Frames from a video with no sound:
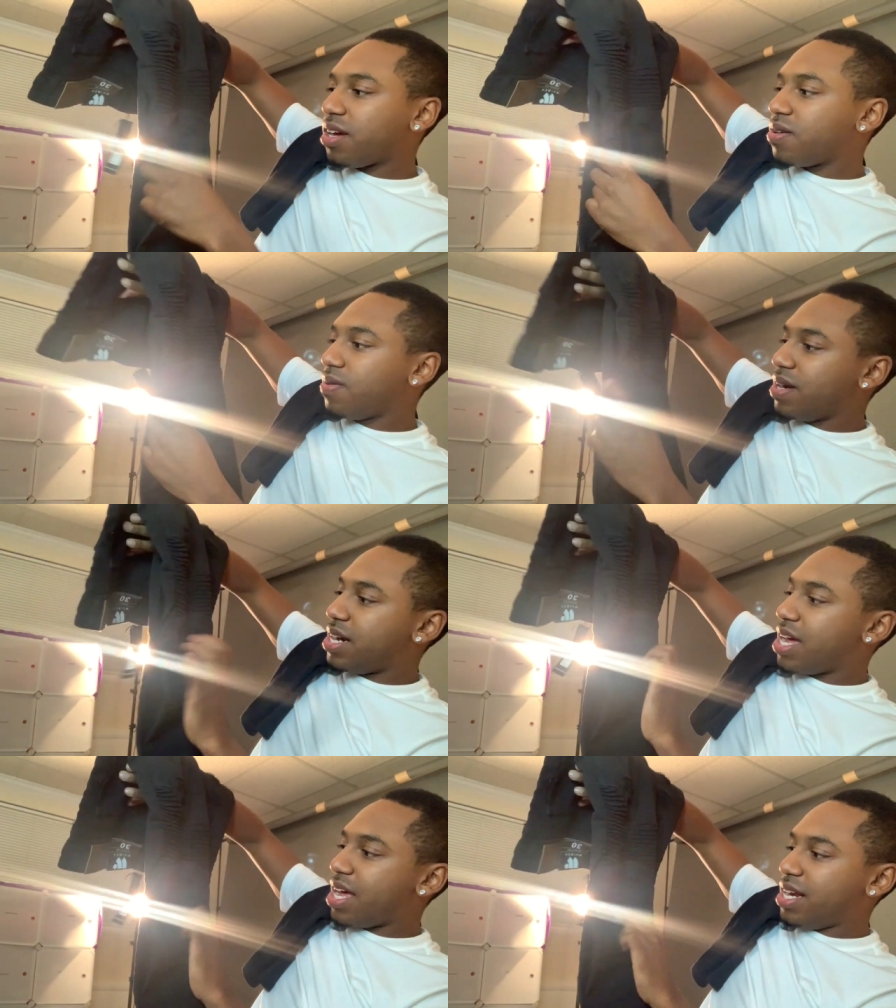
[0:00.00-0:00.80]
or
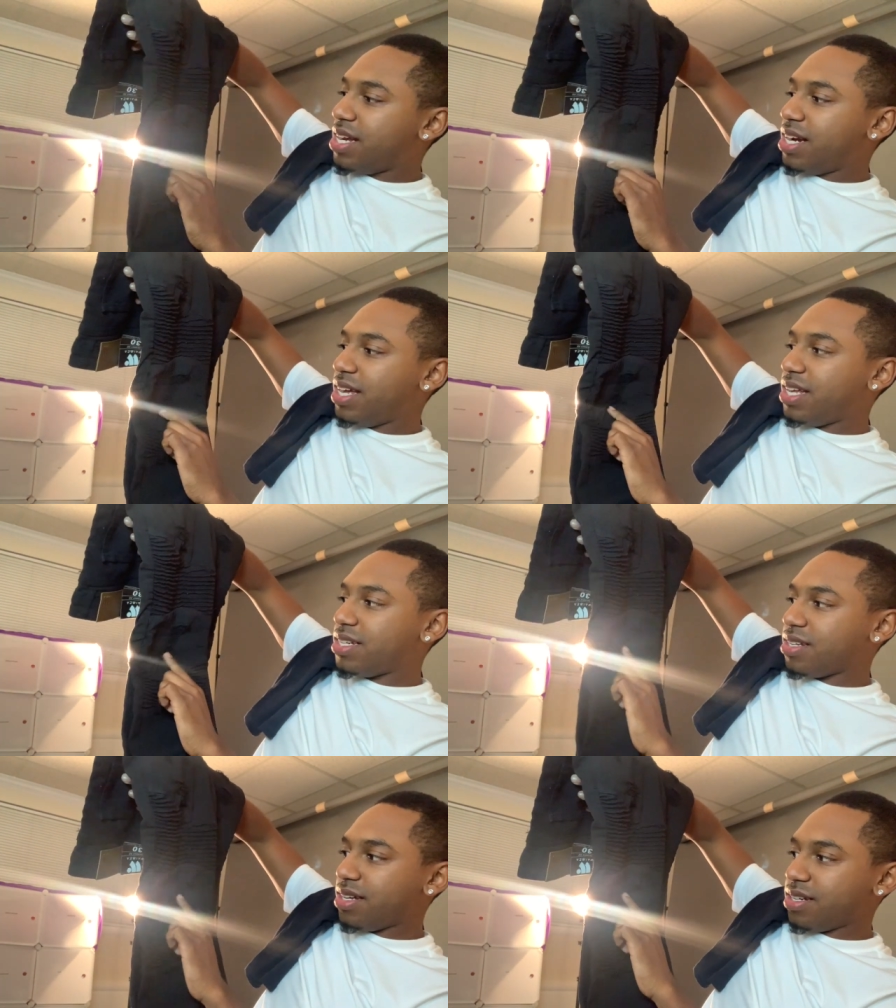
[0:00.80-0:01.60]
whatnot, and then it has
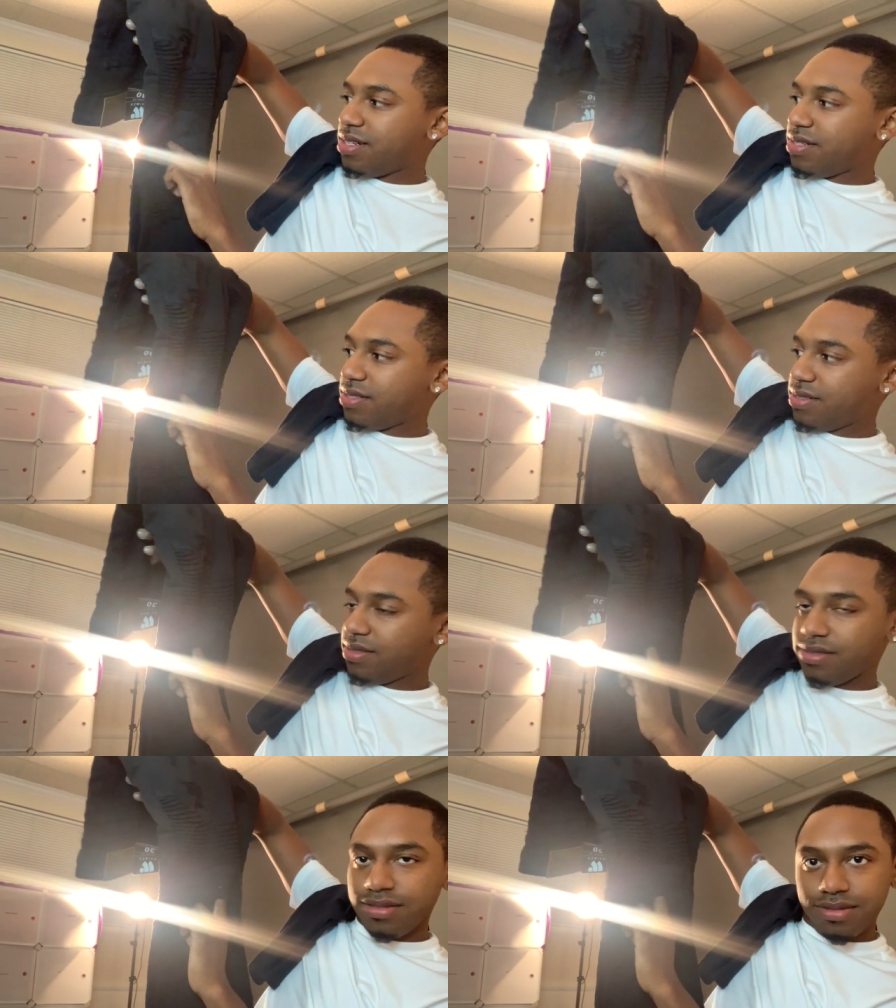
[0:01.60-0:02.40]
like, you
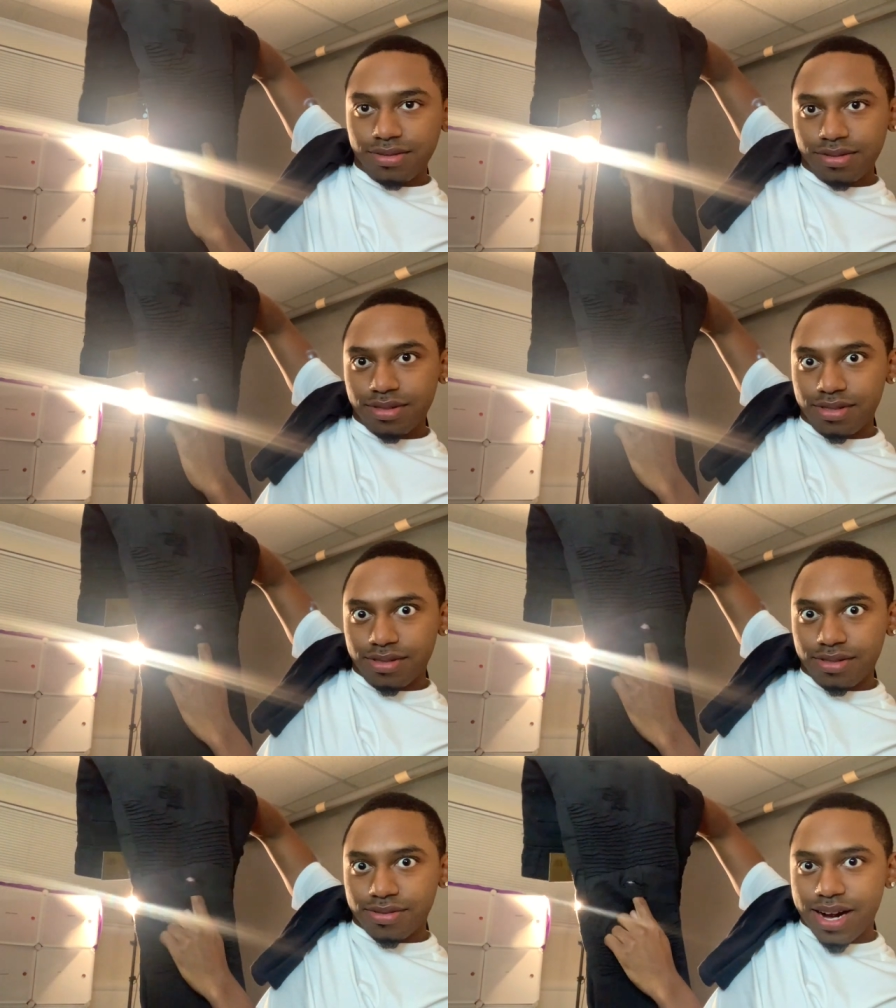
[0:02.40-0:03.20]
know,
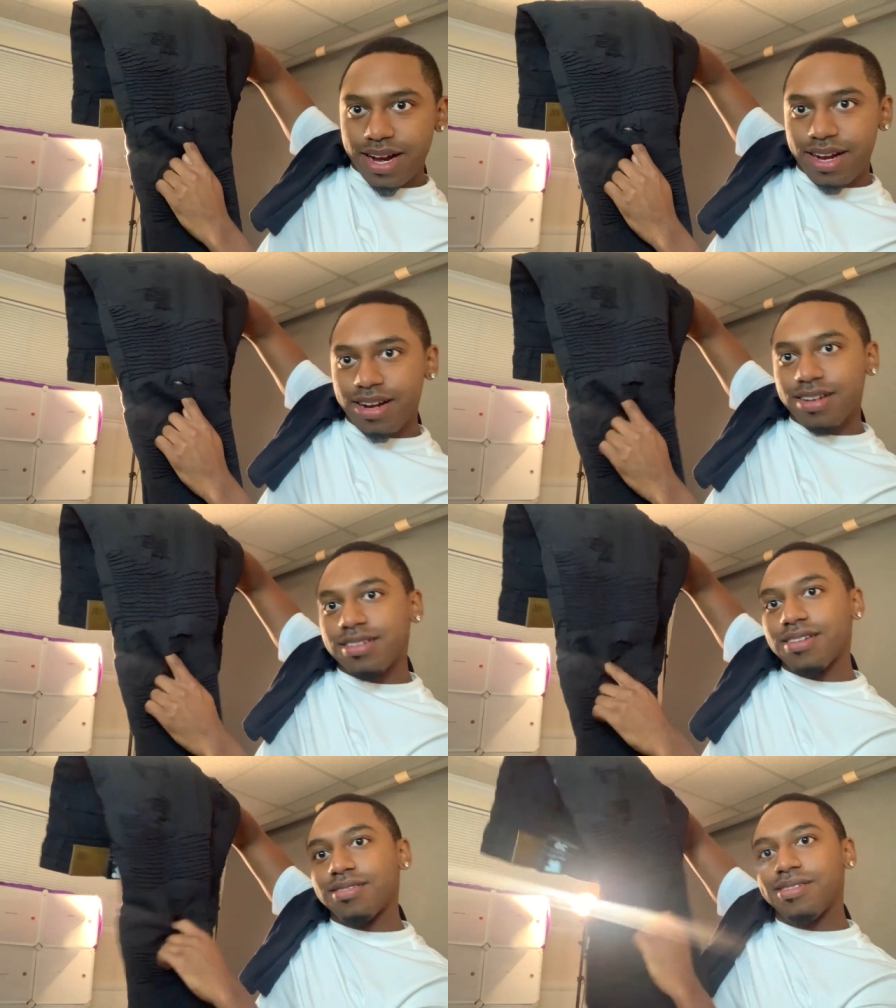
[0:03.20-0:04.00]
hole right here,
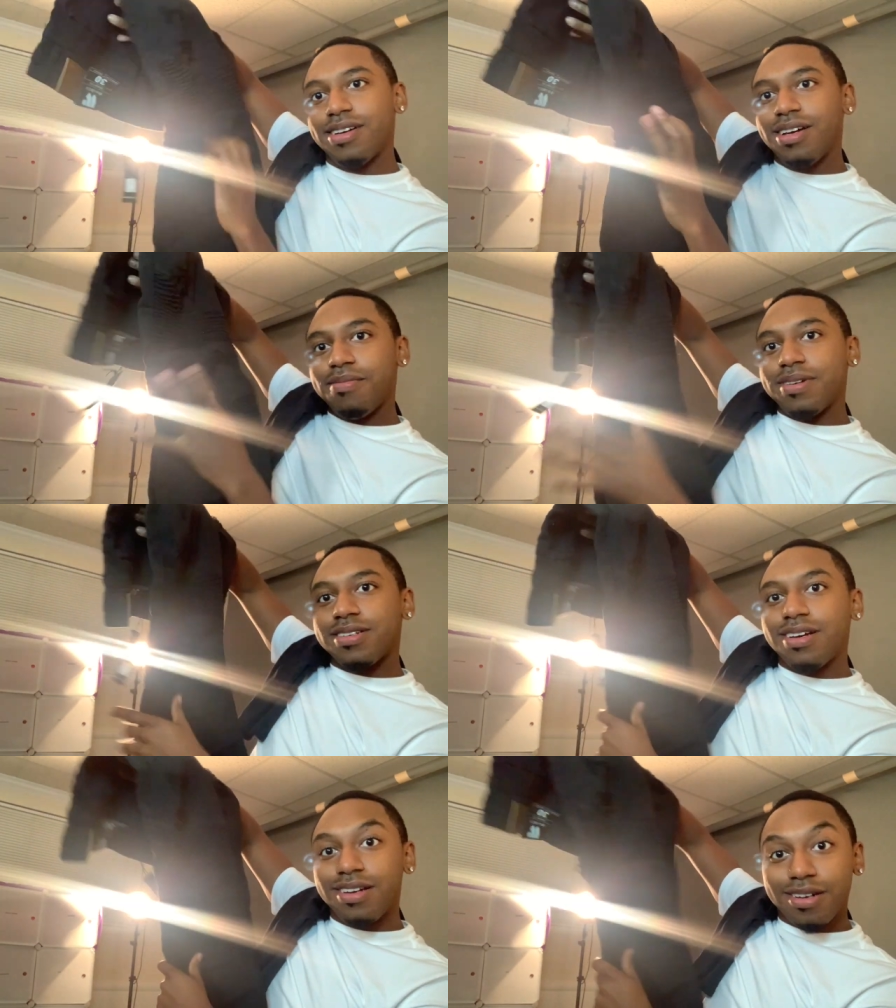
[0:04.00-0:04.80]
so make sure
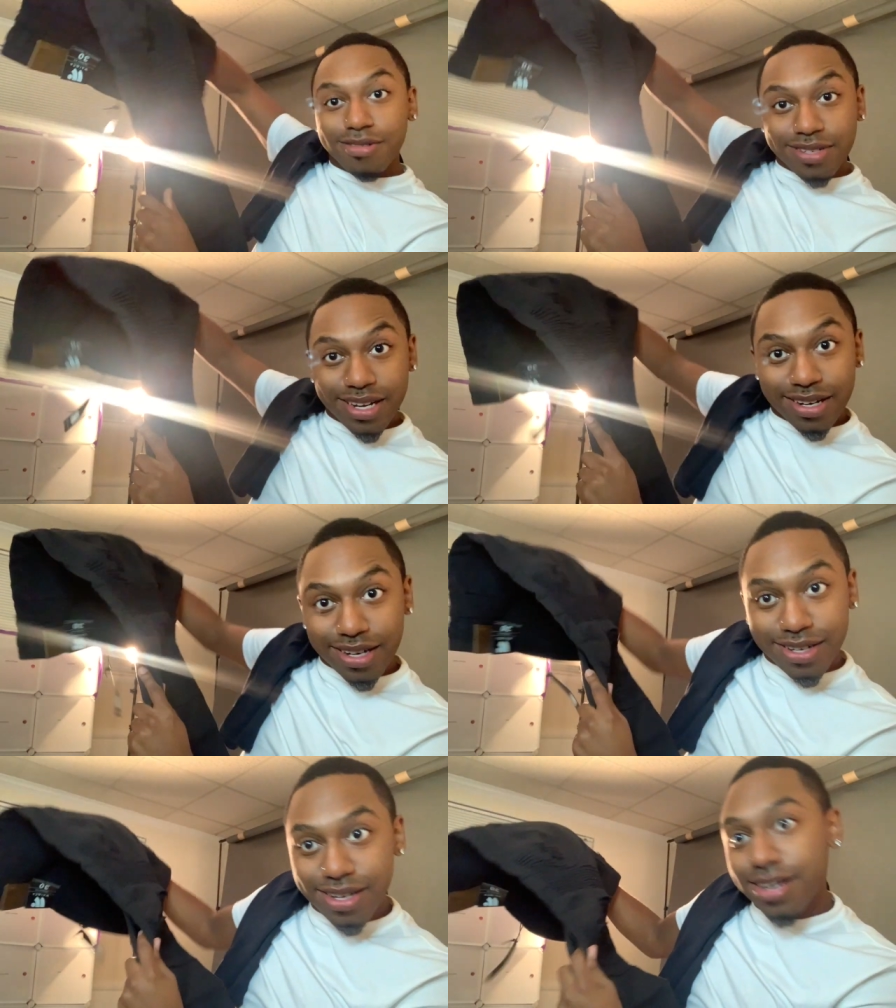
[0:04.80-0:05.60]
you don't stick
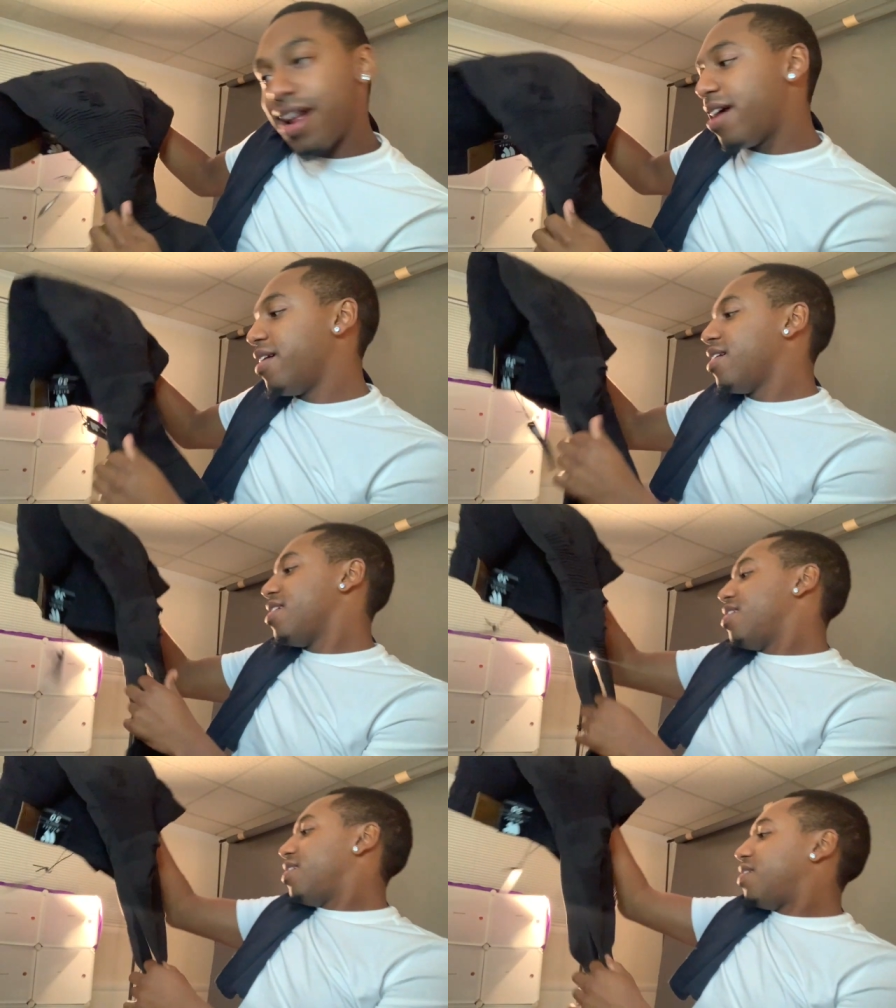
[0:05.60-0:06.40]
nothing into that
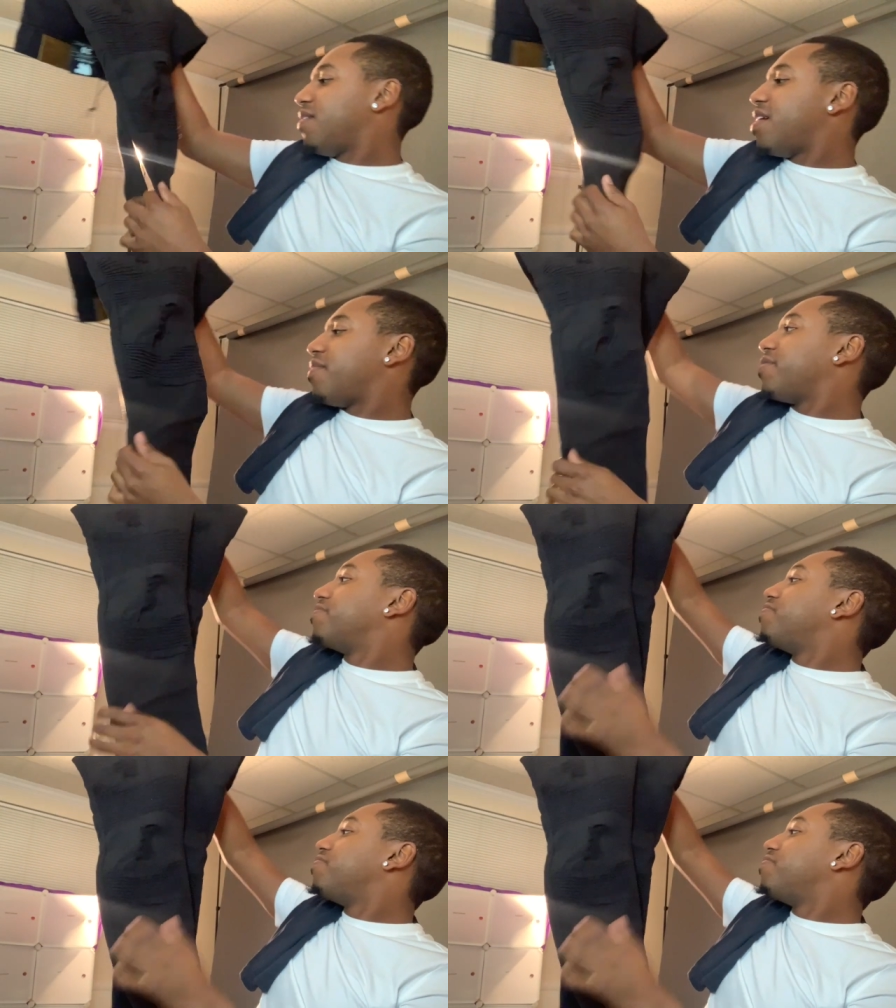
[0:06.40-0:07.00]
or whatever.